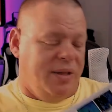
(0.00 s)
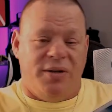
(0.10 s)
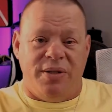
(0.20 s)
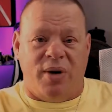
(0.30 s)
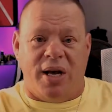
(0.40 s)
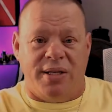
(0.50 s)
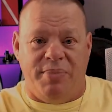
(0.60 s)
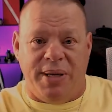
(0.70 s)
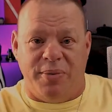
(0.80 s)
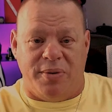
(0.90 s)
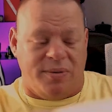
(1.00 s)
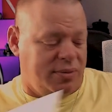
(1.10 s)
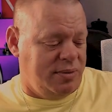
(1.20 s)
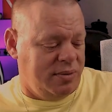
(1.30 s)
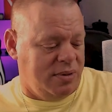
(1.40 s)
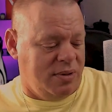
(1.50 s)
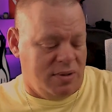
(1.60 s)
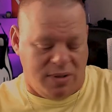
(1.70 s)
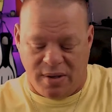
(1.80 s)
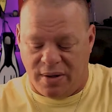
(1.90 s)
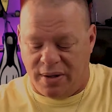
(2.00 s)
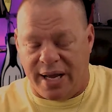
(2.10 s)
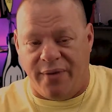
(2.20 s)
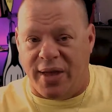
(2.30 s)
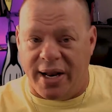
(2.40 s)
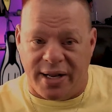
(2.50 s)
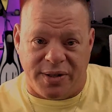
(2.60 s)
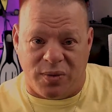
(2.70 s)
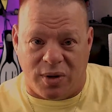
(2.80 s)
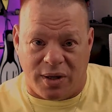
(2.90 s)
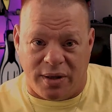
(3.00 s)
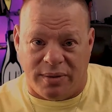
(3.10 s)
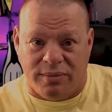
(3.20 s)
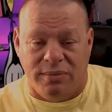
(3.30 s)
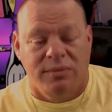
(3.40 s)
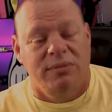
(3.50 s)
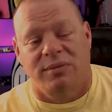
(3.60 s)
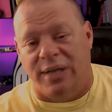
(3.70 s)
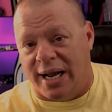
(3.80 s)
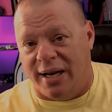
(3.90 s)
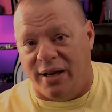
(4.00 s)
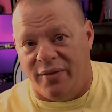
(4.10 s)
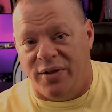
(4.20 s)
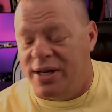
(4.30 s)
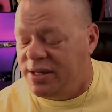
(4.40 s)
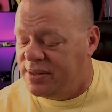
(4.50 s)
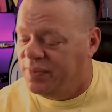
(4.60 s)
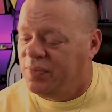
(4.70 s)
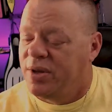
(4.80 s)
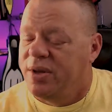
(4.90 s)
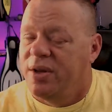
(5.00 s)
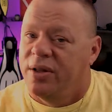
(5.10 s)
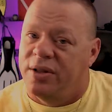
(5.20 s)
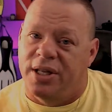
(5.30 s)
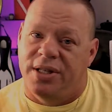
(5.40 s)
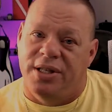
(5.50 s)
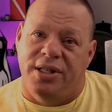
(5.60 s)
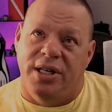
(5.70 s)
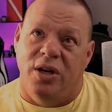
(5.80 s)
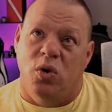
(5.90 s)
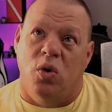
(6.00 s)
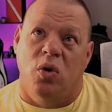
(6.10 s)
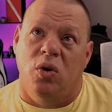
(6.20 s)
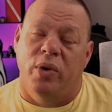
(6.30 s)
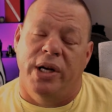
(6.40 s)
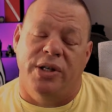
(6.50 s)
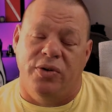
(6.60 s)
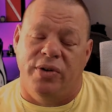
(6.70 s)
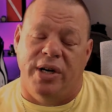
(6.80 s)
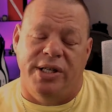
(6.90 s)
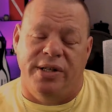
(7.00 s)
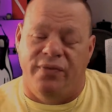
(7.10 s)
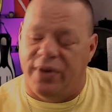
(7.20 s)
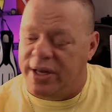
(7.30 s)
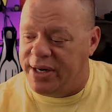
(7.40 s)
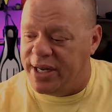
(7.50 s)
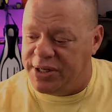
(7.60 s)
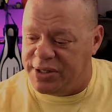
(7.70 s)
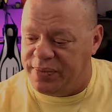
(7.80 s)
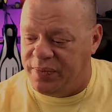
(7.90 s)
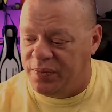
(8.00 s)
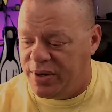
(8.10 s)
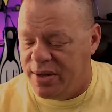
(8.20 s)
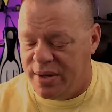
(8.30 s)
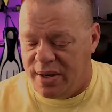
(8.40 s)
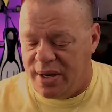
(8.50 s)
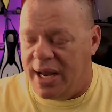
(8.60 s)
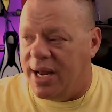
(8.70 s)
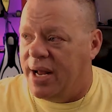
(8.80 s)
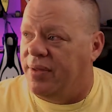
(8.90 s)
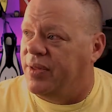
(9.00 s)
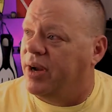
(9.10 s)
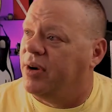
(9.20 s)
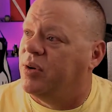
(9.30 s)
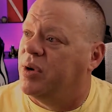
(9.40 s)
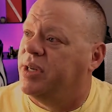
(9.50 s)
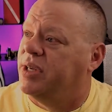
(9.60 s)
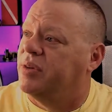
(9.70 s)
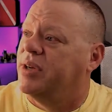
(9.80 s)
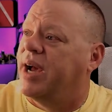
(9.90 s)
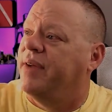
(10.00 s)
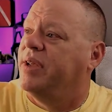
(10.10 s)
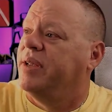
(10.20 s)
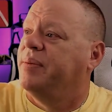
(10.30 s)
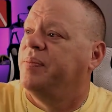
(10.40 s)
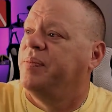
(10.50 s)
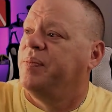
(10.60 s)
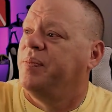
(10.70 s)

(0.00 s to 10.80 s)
There's some awesome people. Now, if that doesn't work, I love this. This is the Coral Restoration Foundation, and they're going to go diving.